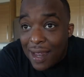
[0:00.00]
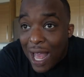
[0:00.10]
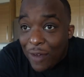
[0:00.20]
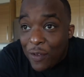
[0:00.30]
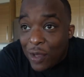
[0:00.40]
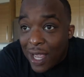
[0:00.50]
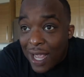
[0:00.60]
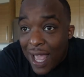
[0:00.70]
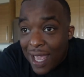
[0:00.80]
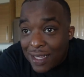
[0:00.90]
I felt like
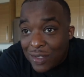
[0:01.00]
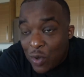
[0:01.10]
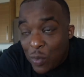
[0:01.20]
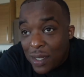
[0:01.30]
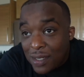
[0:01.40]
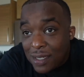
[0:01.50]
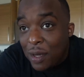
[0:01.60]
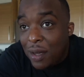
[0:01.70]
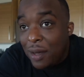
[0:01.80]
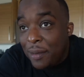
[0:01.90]
like I had so much
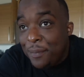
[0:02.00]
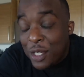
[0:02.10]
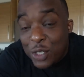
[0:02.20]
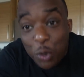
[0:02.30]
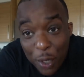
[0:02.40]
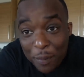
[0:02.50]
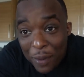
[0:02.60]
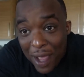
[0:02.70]
um, drip,